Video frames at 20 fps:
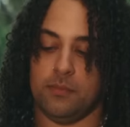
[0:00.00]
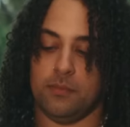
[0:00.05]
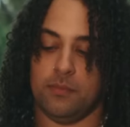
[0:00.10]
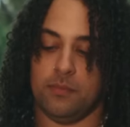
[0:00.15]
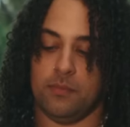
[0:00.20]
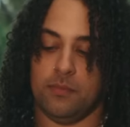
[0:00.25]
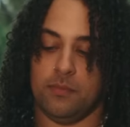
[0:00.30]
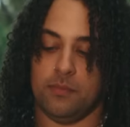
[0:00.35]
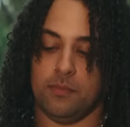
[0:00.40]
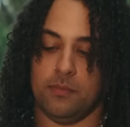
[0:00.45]

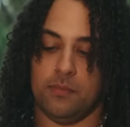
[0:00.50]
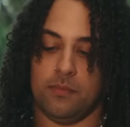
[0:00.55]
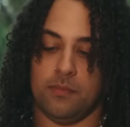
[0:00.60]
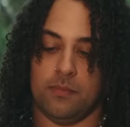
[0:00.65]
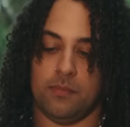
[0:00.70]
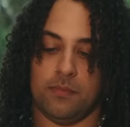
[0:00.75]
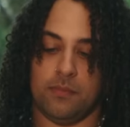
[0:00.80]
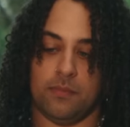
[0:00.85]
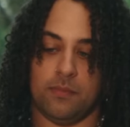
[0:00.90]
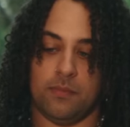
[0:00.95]

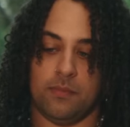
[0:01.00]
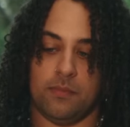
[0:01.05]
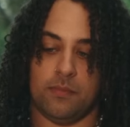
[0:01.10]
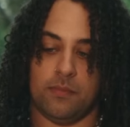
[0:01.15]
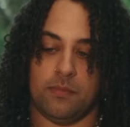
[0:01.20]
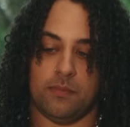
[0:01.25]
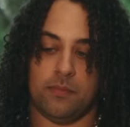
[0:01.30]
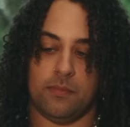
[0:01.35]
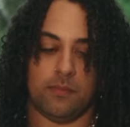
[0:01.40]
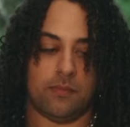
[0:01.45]

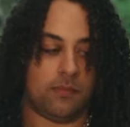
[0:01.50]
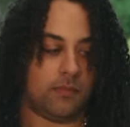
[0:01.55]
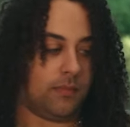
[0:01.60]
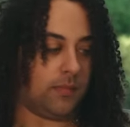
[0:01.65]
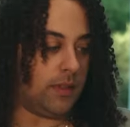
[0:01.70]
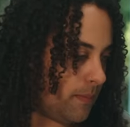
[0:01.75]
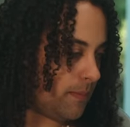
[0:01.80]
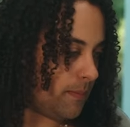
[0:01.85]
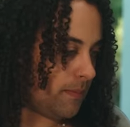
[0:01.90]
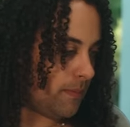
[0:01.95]

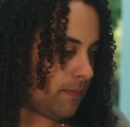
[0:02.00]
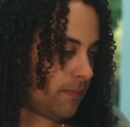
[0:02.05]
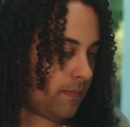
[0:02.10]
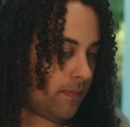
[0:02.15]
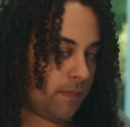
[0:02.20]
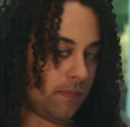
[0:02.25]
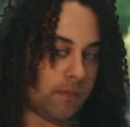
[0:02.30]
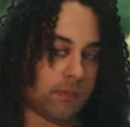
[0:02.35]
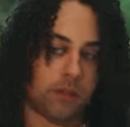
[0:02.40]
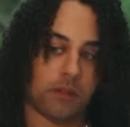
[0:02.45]

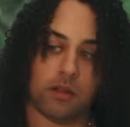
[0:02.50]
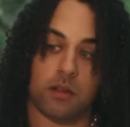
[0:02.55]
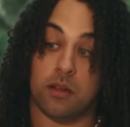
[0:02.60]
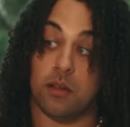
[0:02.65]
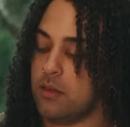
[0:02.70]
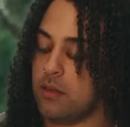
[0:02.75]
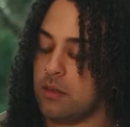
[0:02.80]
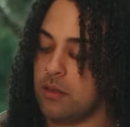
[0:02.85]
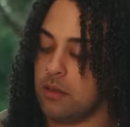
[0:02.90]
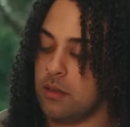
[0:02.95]

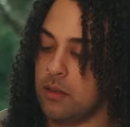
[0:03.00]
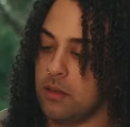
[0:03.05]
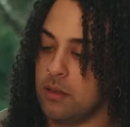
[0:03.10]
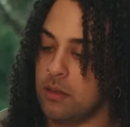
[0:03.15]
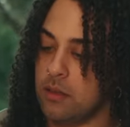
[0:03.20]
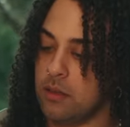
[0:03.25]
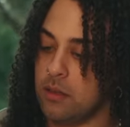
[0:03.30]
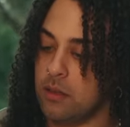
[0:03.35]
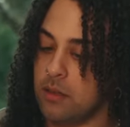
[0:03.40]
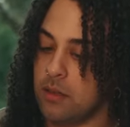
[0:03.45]

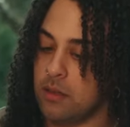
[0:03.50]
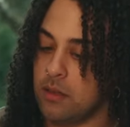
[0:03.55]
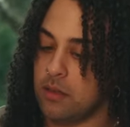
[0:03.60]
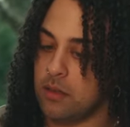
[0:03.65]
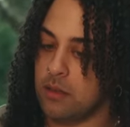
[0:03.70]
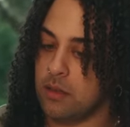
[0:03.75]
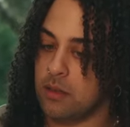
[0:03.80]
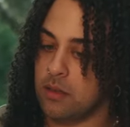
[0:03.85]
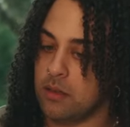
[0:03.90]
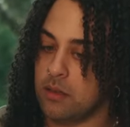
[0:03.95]

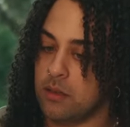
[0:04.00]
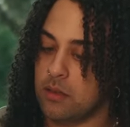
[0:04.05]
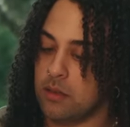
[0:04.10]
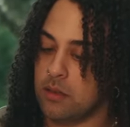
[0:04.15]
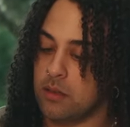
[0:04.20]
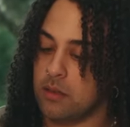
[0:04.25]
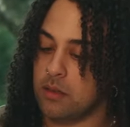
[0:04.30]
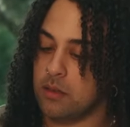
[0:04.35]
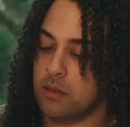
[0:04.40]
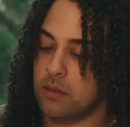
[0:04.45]

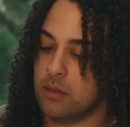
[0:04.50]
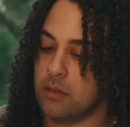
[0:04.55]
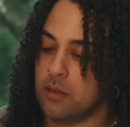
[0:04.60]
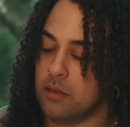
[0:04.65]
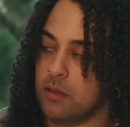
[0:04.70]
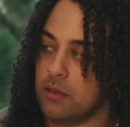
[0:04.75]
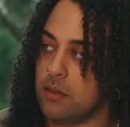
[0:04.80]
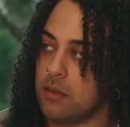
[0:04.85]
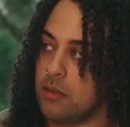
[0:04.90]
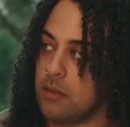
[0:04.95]

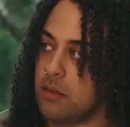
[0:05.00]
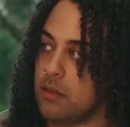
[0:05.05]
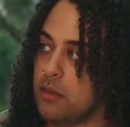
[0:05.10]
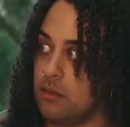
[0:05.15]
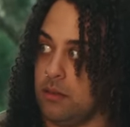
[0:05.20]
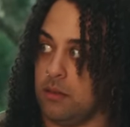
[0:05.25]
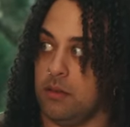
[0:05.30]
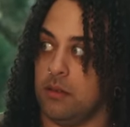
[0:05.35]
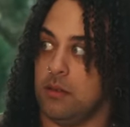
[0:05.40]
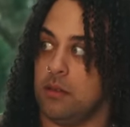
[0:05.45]

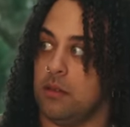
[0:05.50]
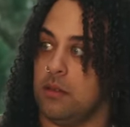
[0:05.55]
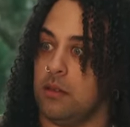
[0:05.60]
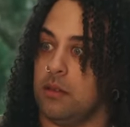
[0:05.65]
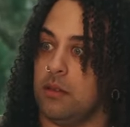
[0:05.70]
No words are spoken by the person on screen.